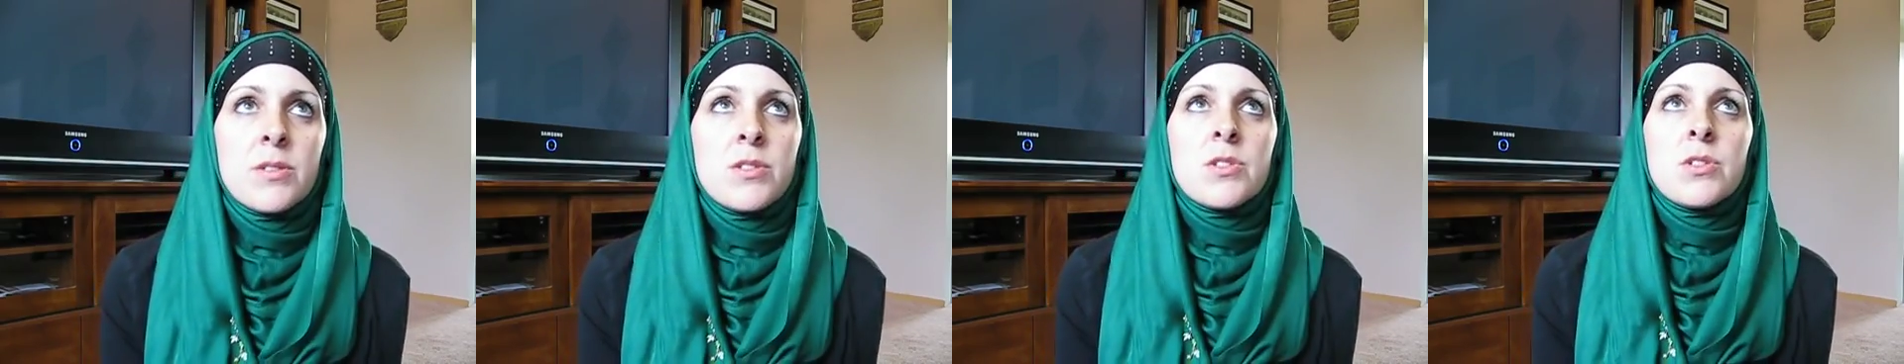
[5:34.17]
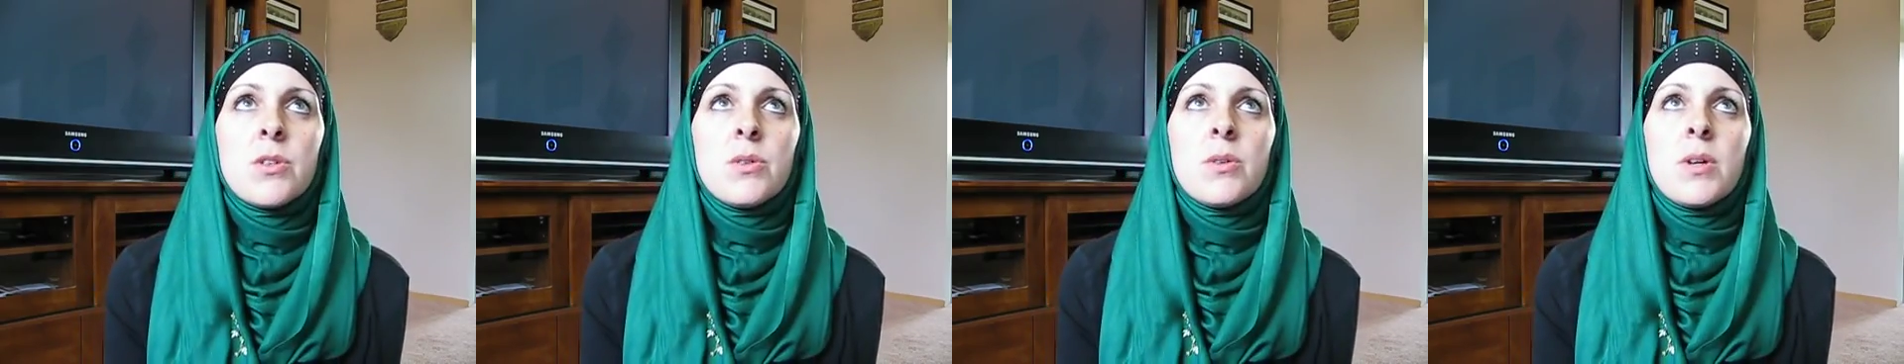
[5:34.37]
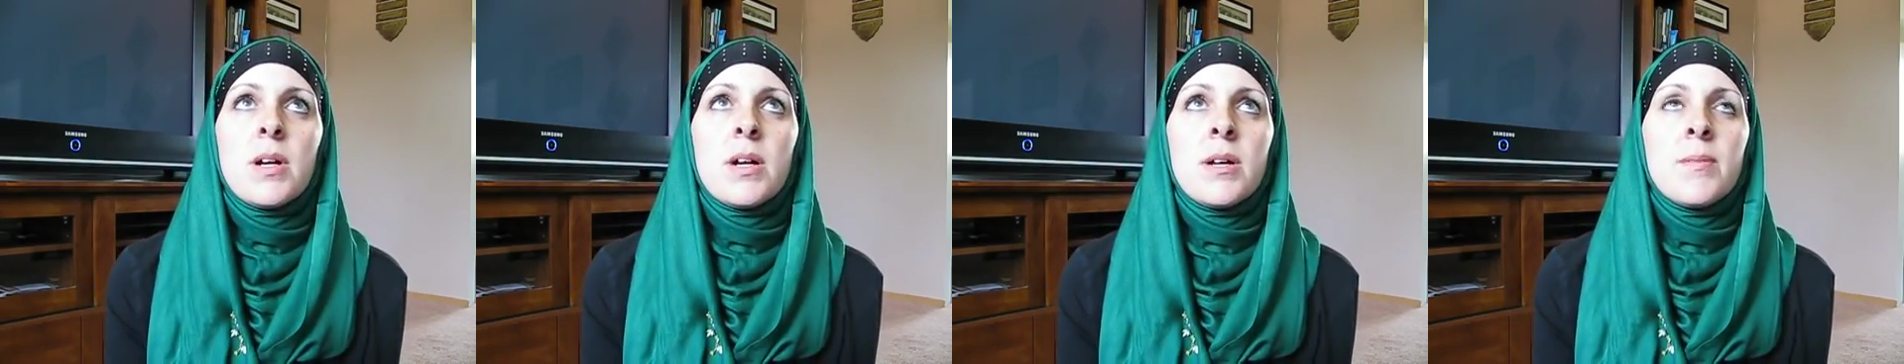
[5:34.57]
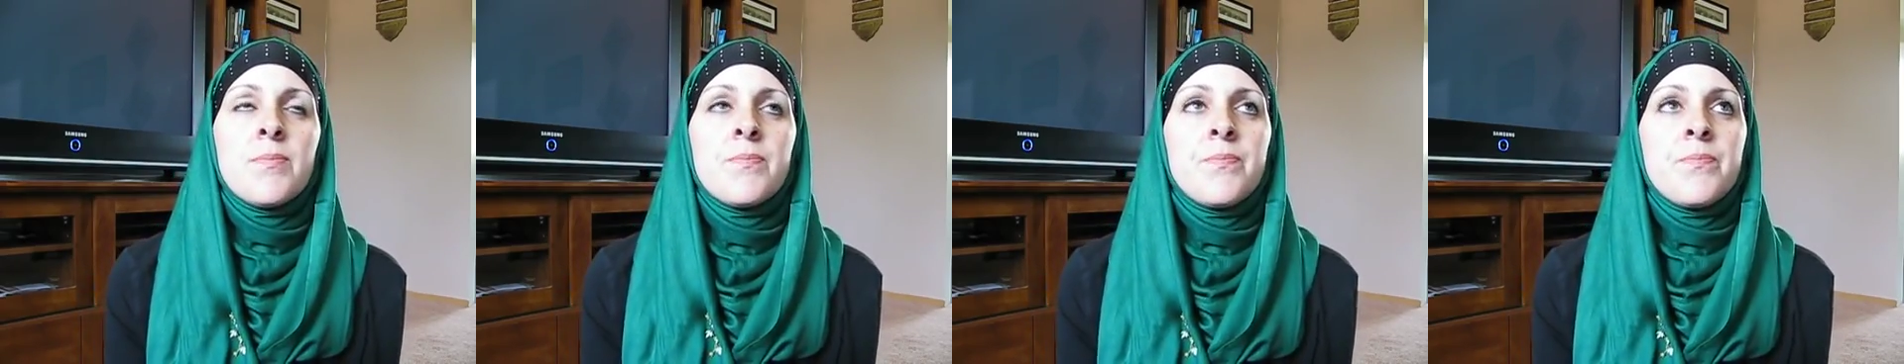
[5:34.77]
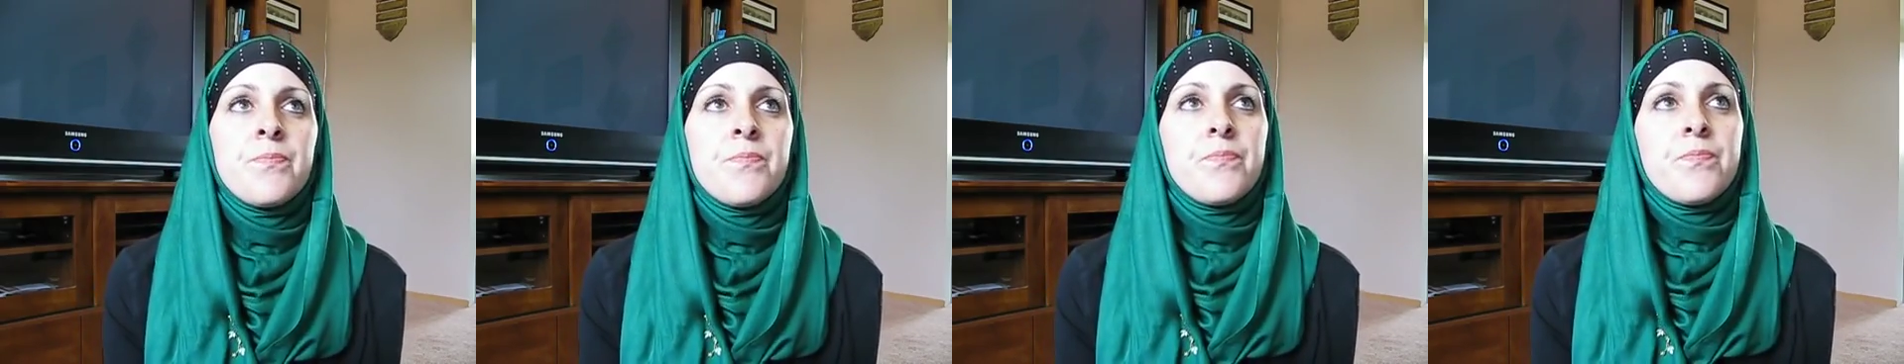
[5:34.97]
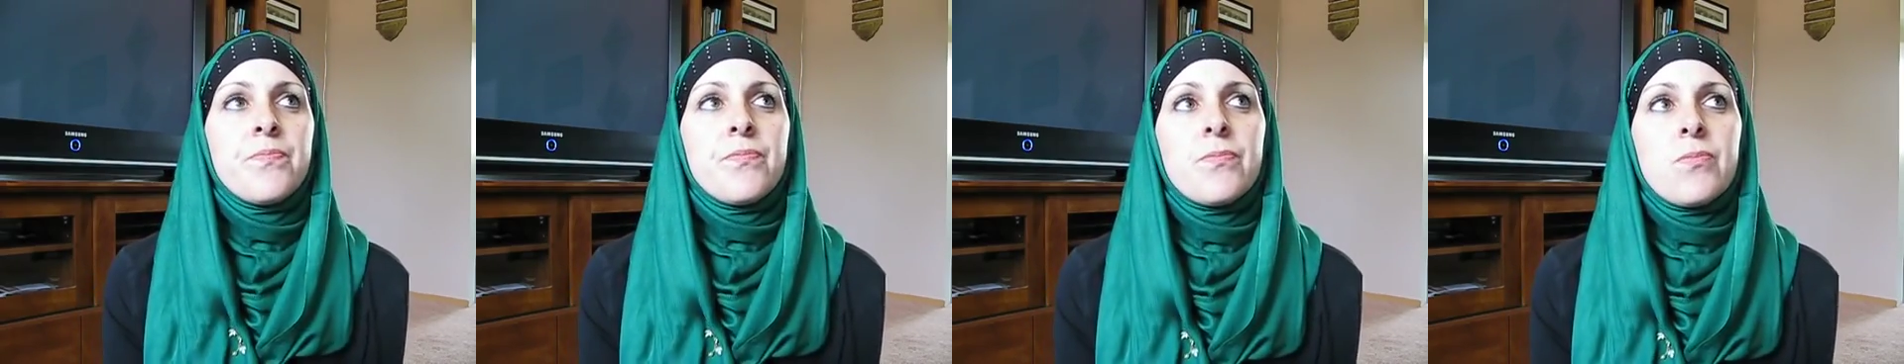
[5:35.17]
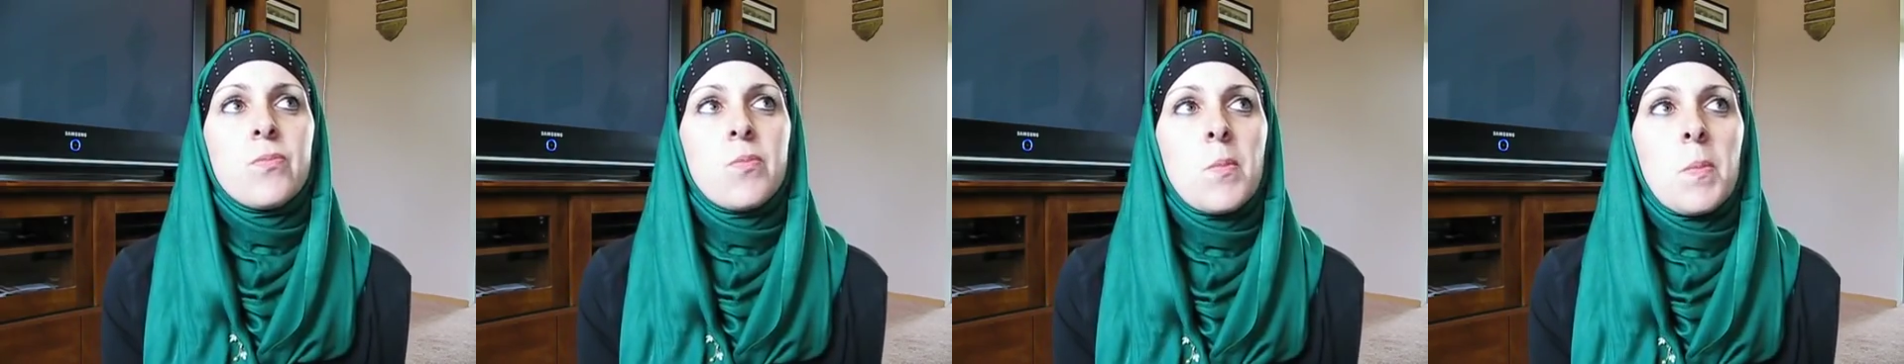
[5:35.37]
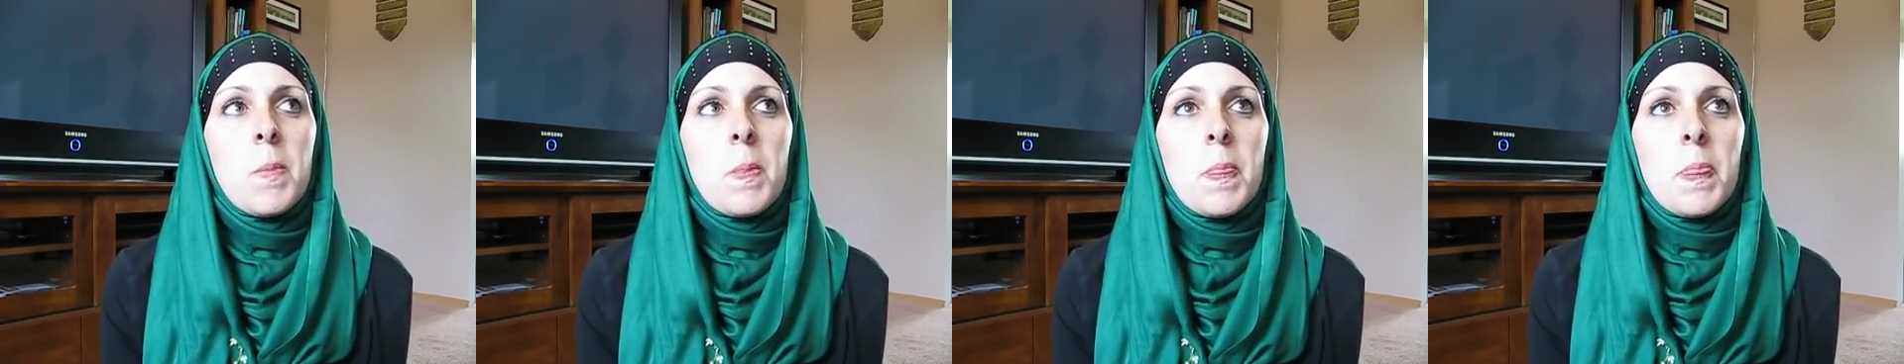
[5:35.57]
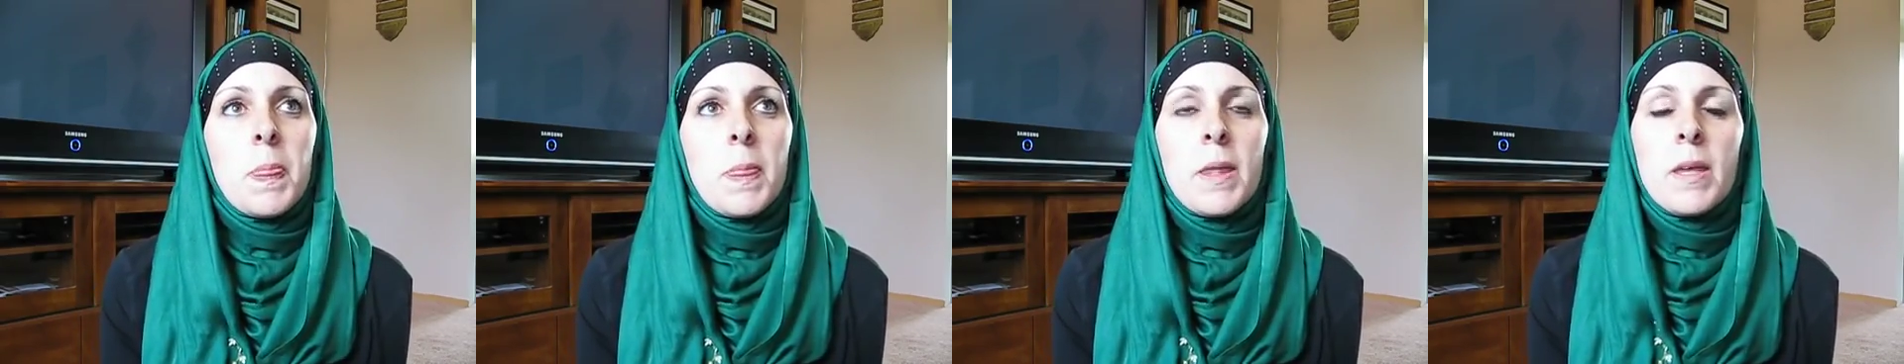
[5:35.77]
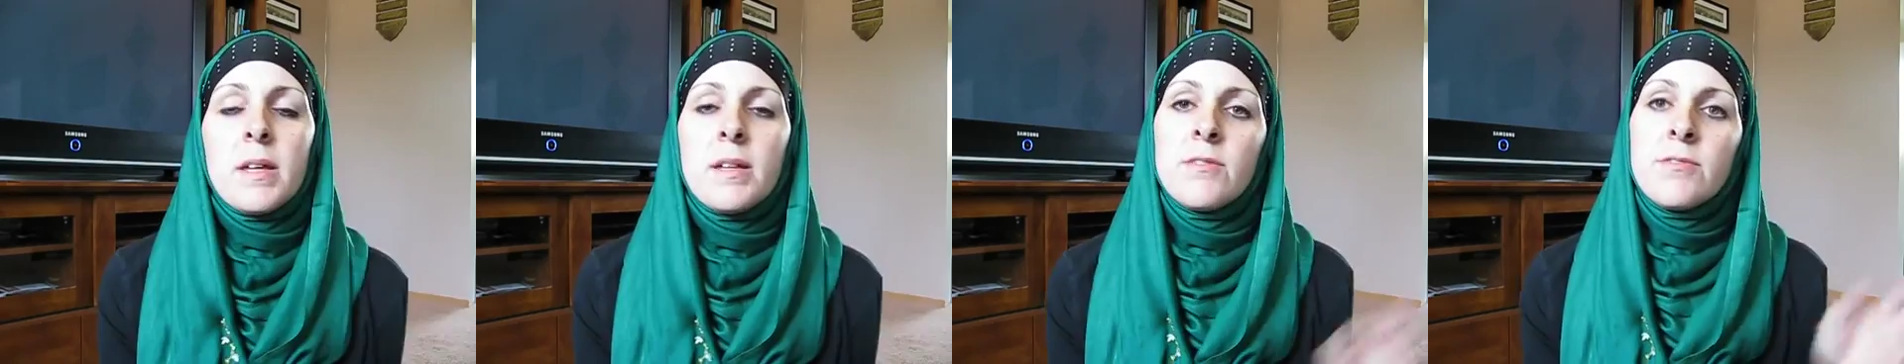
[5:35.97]
So I
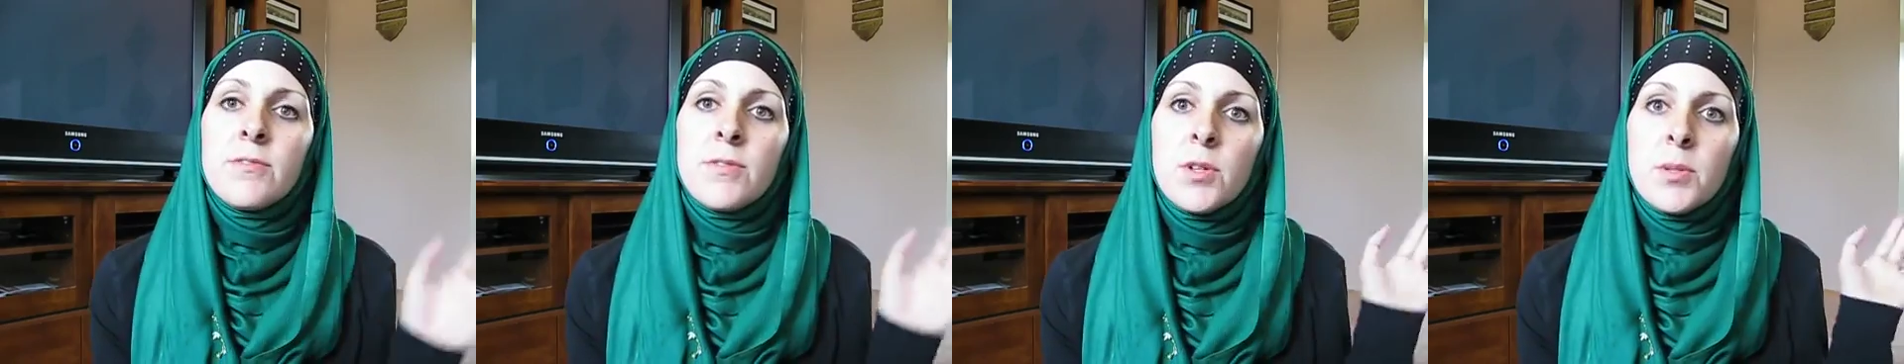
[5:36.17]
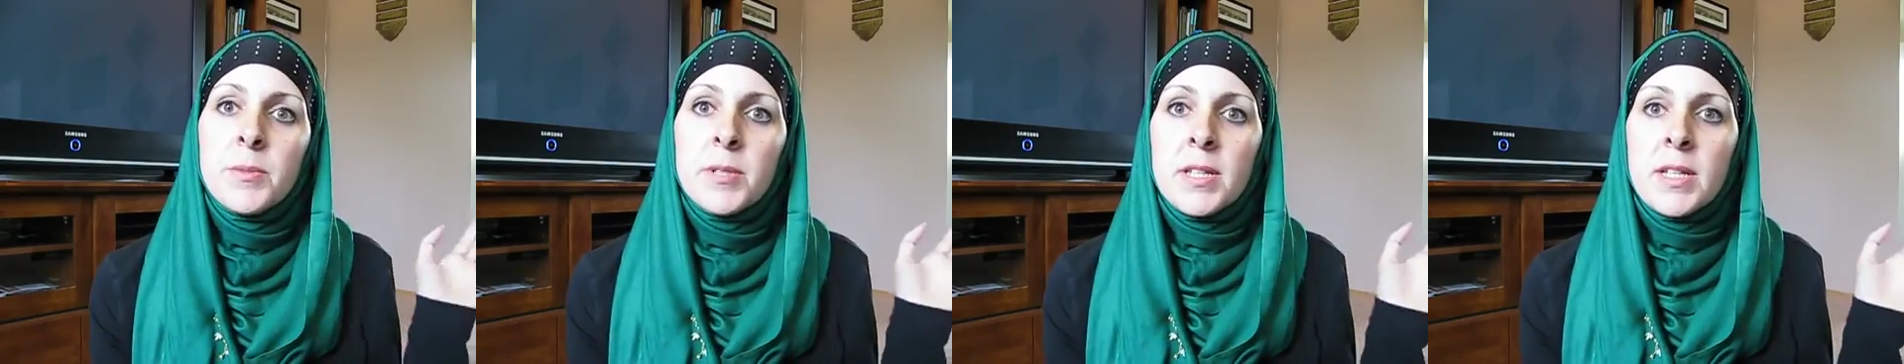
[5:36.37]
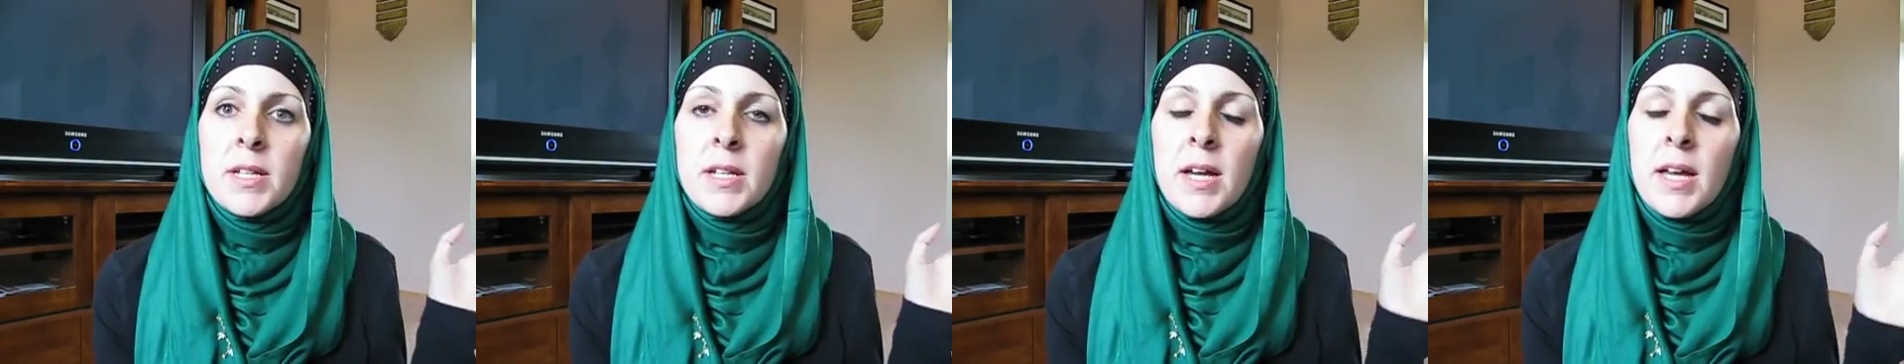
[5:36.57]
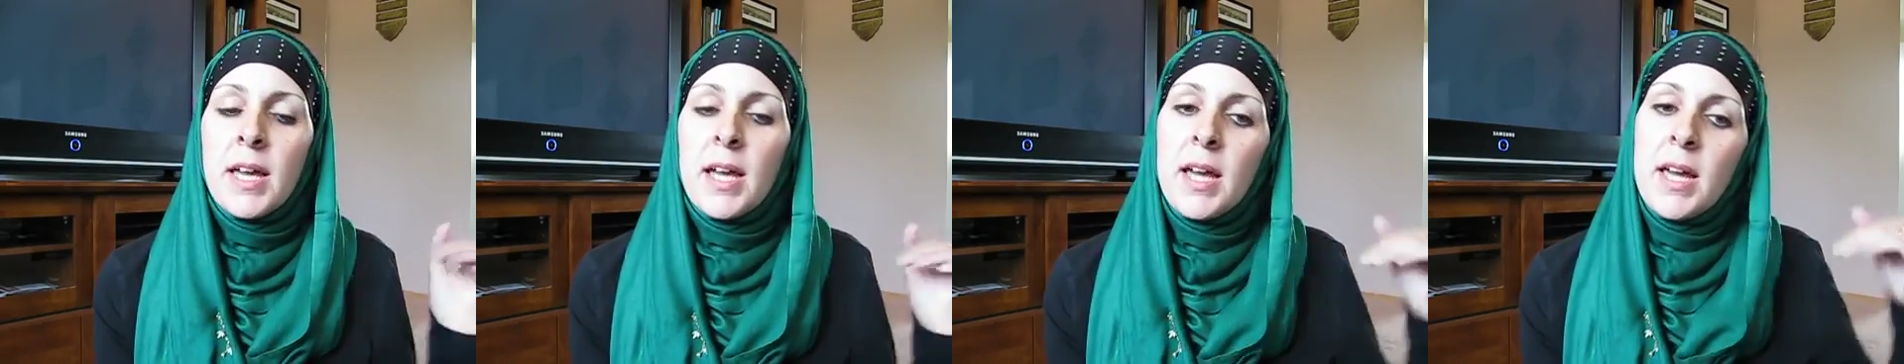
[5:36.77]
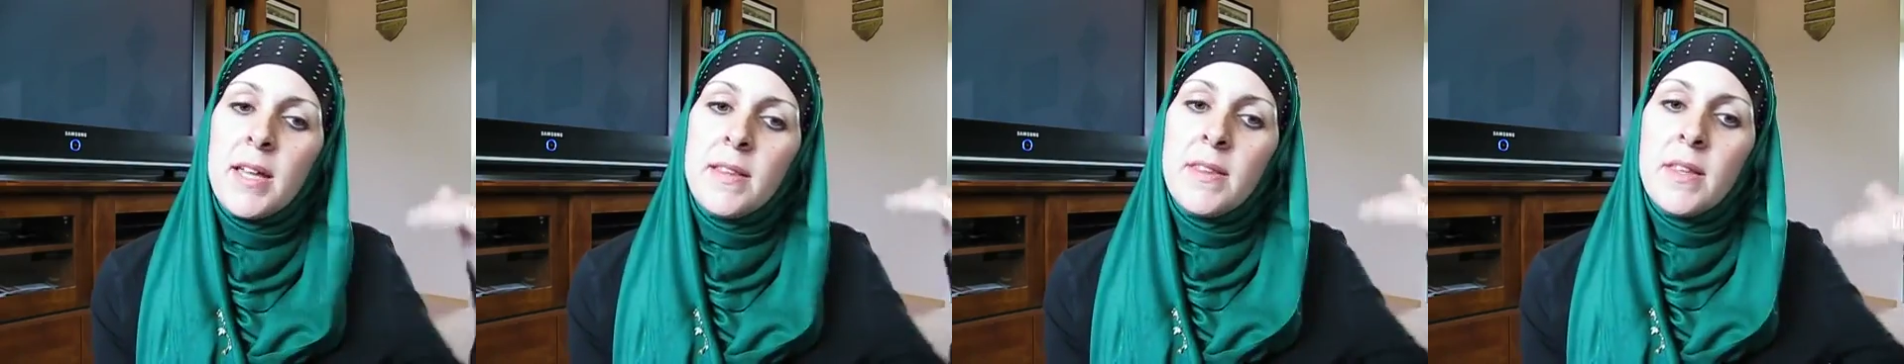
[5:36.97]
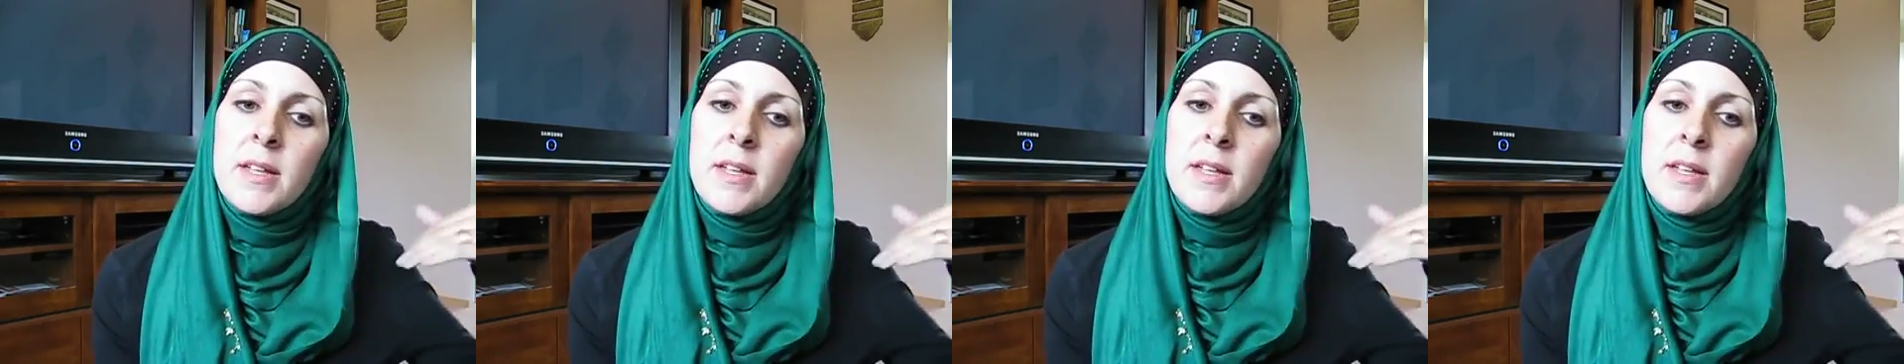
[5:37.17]
had